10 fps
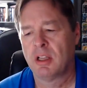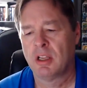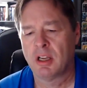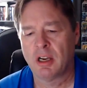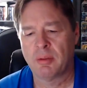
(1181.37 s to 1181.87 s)

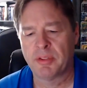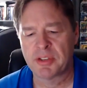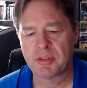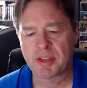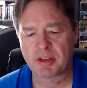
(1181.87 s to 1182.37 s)
this
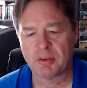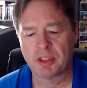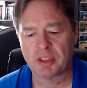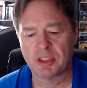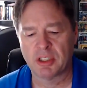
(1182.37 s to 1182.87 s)
seems like a really
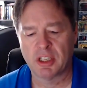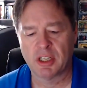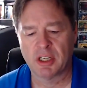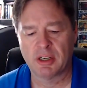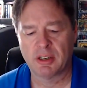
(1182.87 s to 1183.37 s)
good
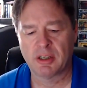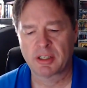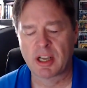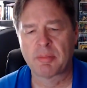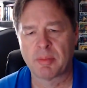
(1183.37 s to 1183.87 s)

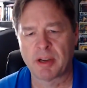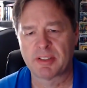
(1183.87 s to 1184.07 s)
compromise.